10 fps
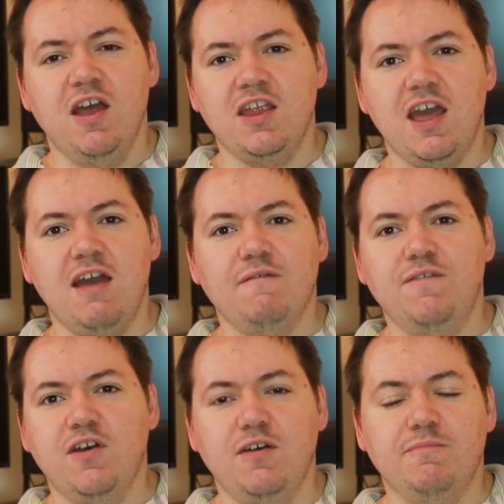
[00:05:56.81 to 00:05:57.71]
And yeah,
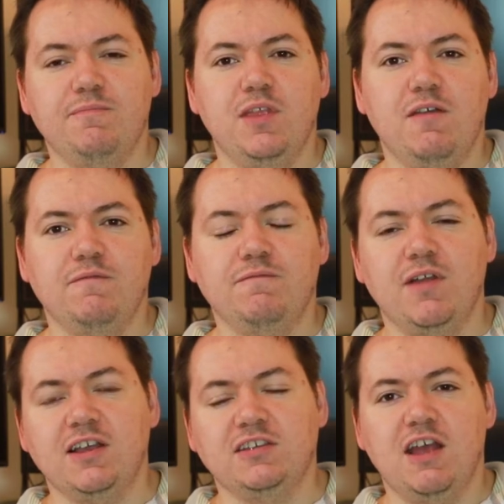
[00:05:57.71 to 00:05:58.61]
for,
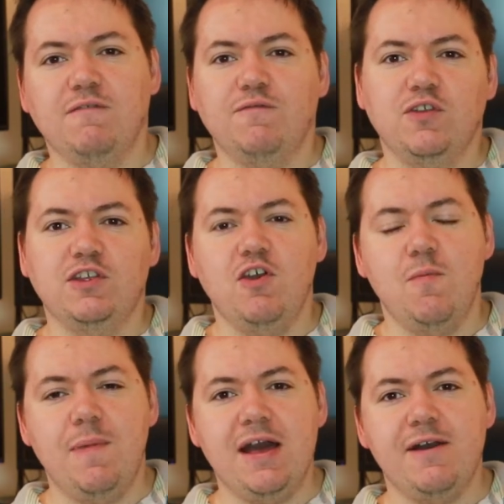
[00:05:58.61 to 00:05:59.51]
like I said,
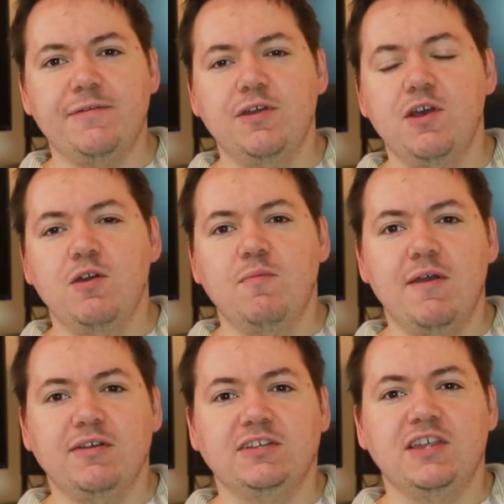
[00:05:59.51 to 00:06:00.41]
£42,
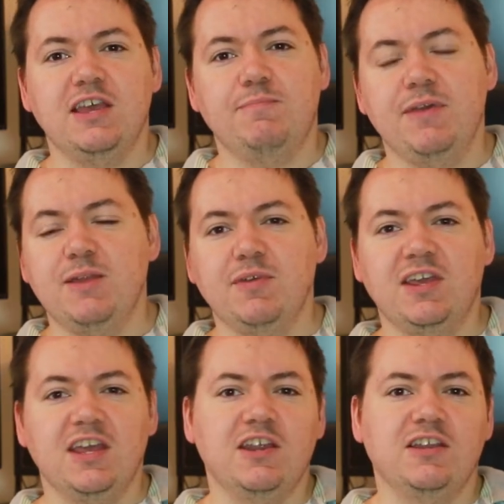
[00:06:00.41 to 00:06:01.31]
whereas the Peter
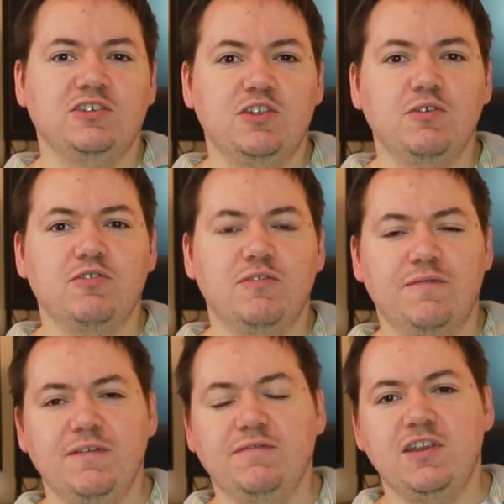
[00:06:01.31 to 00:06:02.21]
Mckinnon is
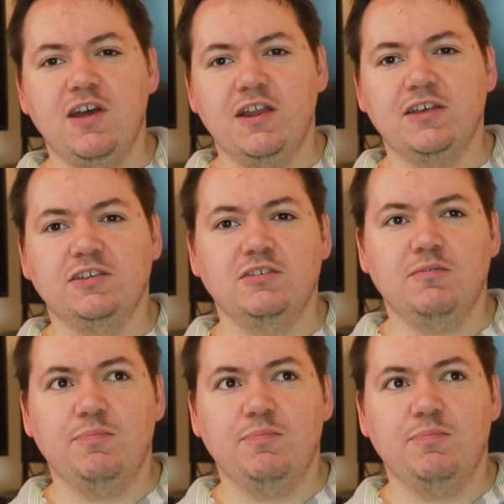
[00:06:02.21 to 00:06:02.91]
$250